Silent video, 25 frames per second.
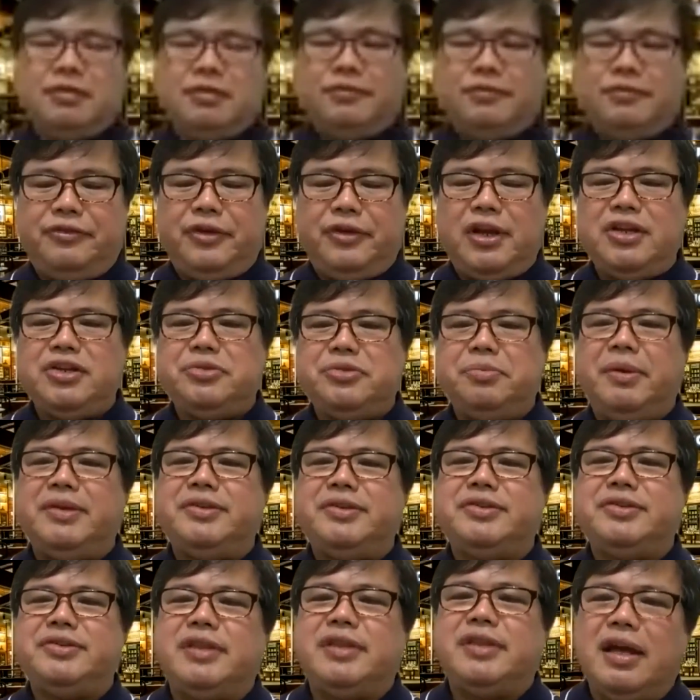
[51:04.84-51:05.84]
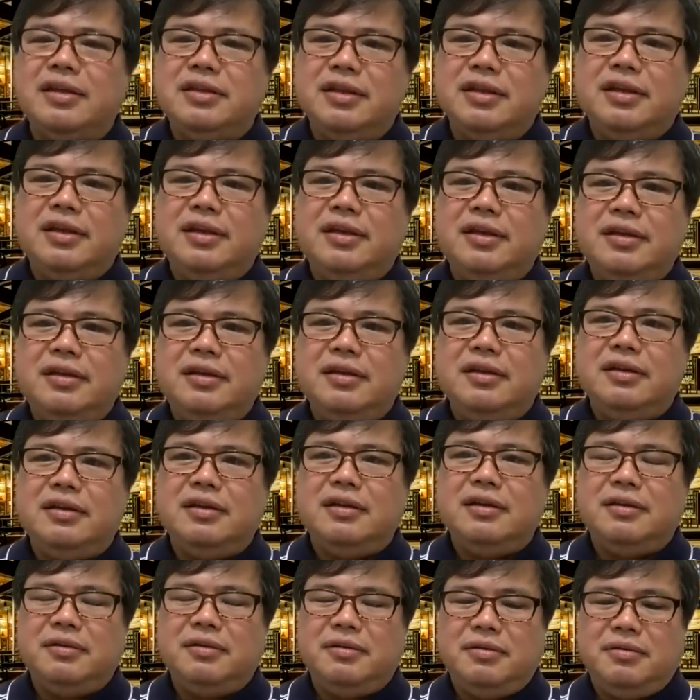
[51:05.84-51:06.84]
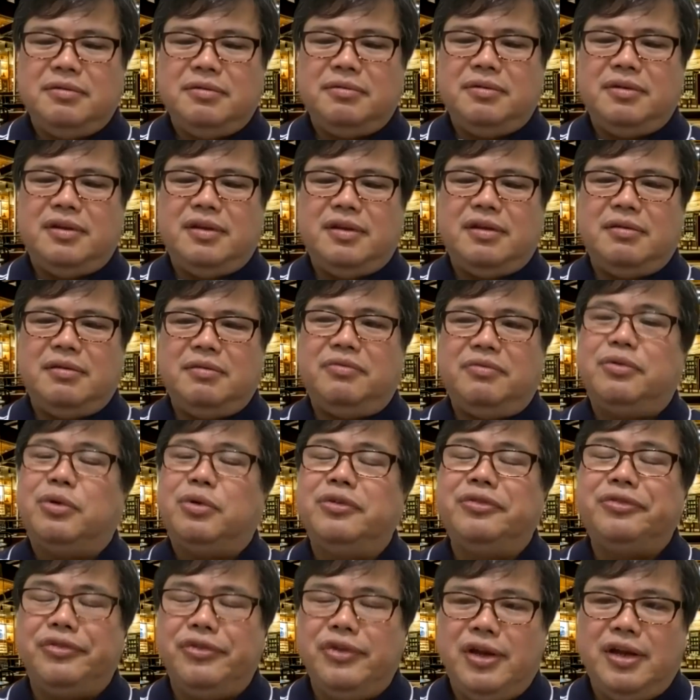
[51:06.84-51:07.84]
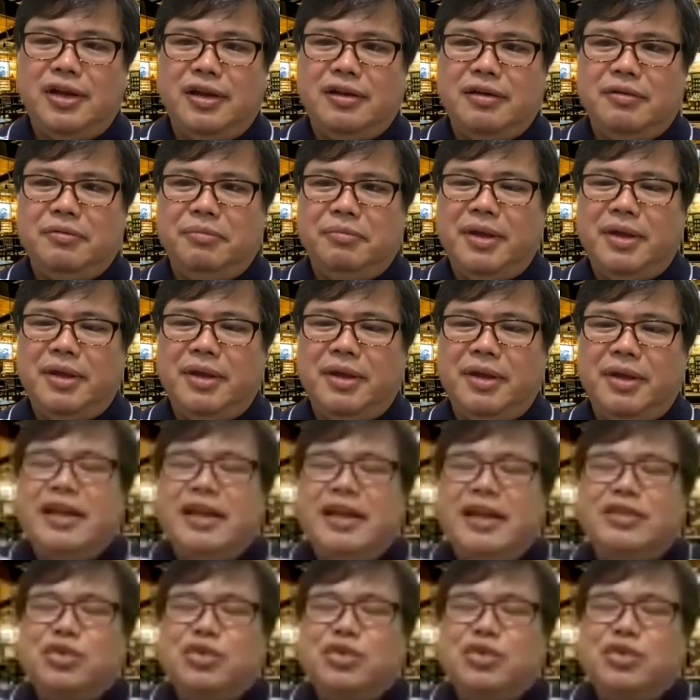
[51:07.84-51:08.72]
finished my study for free. Means I need to